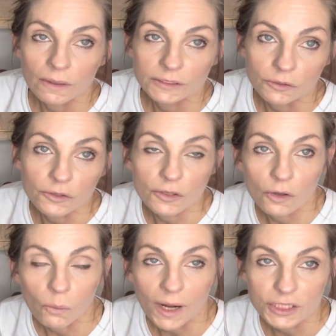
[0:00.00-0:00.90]
so you can
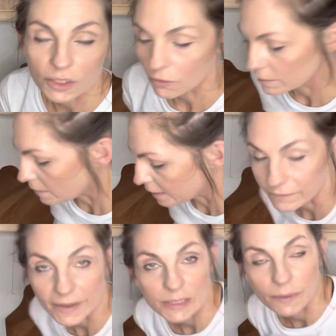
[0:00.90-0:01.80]
go watch it on my
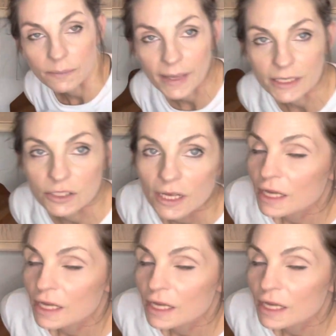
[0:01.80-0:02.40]
Facebook page.